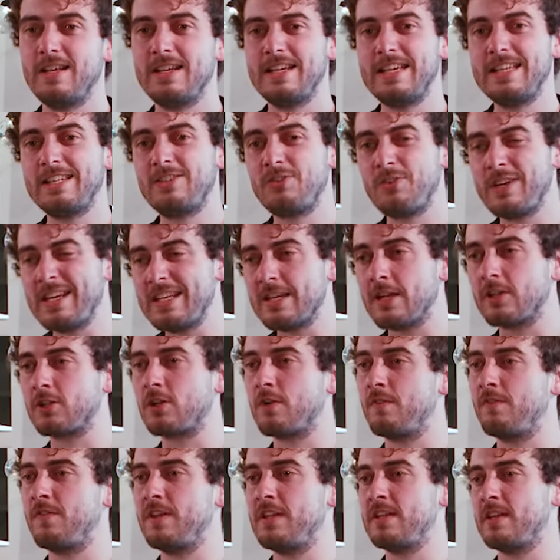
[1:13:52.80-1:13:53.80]
it's really not
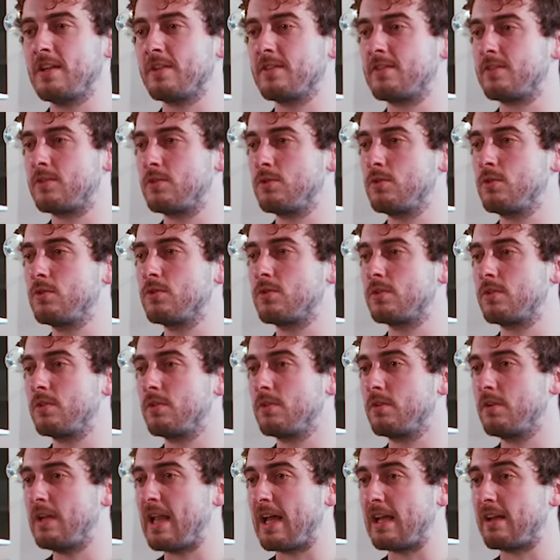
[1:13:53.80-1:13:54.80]
convenient to use
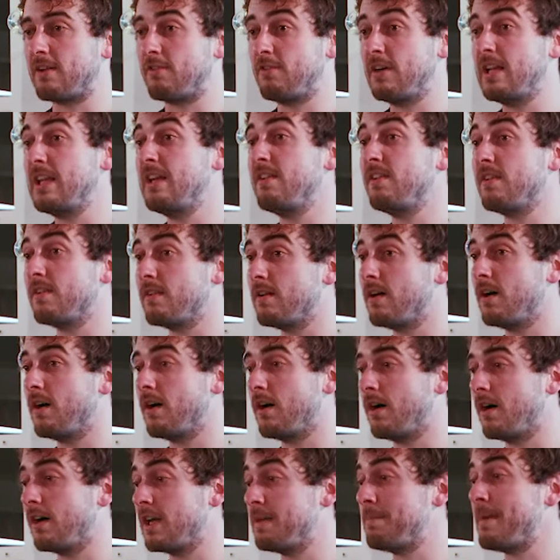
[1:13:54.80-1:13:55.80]
like really
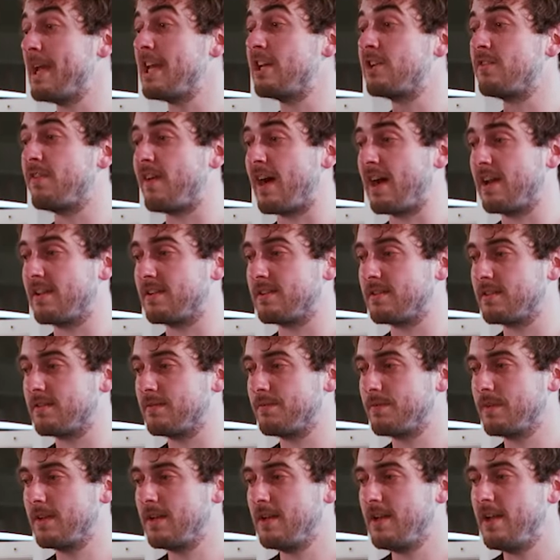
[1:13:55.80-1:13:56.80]
image files.
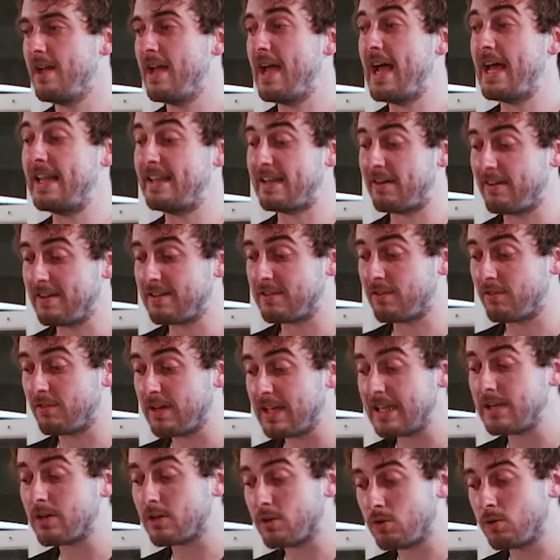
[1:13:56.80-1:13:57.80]
And there is a
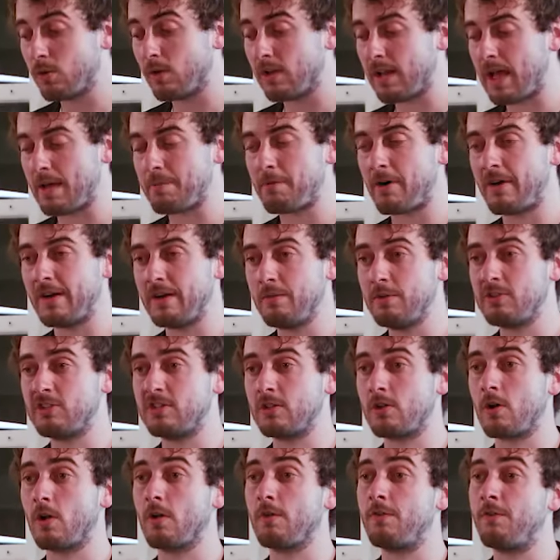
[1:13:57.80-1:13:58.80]
really cool library which
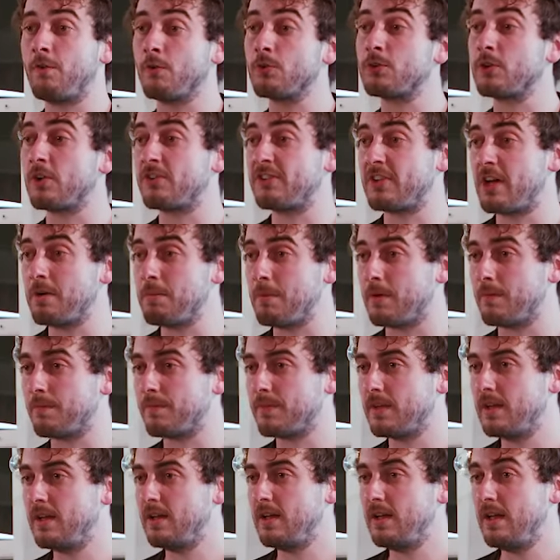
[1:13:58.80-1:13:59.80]
is called Fontosome,
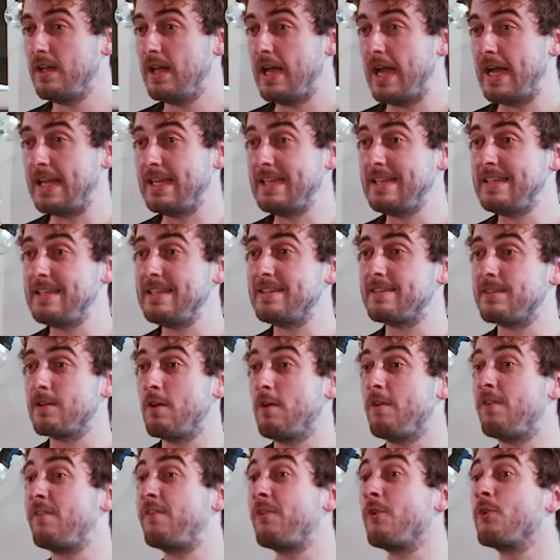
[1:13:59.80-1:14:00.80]
and it is
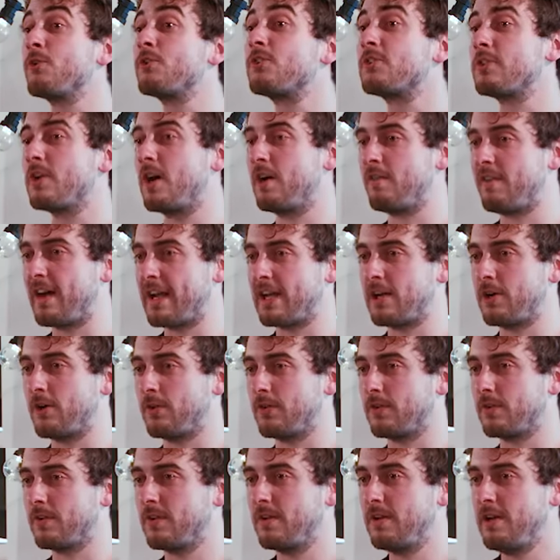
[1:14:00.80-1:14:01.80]
a font of
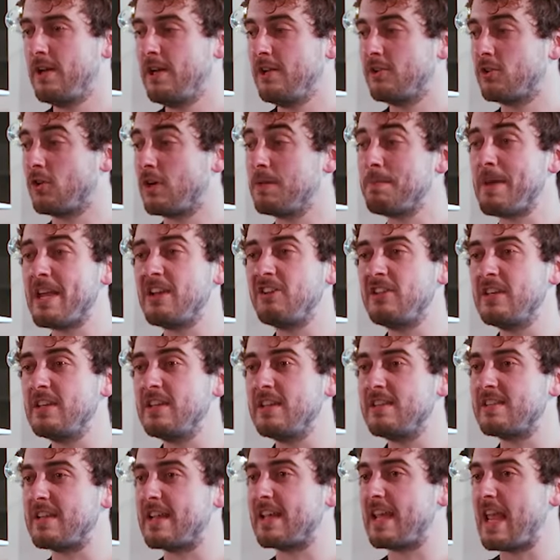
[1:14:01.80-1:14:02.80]
icon. So
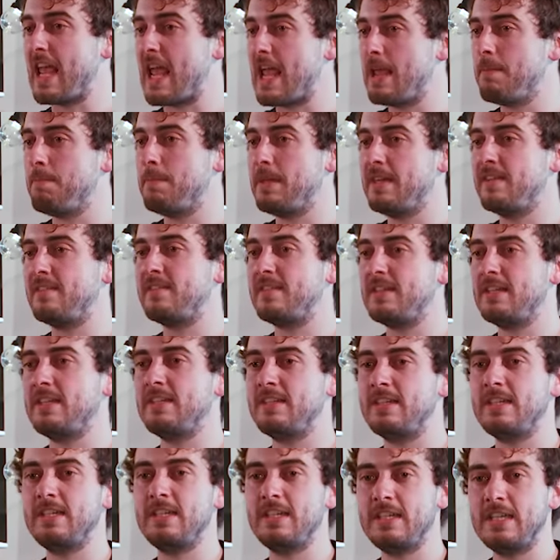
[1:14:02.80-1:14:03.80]
imagine it's like A, B, C,
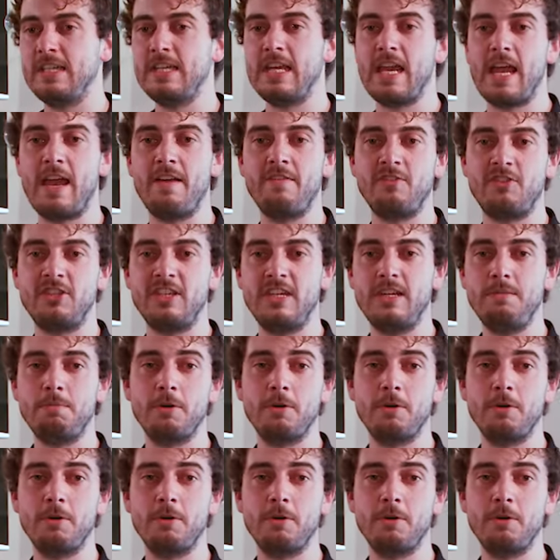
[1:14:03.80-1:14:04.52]
D, E, F, G,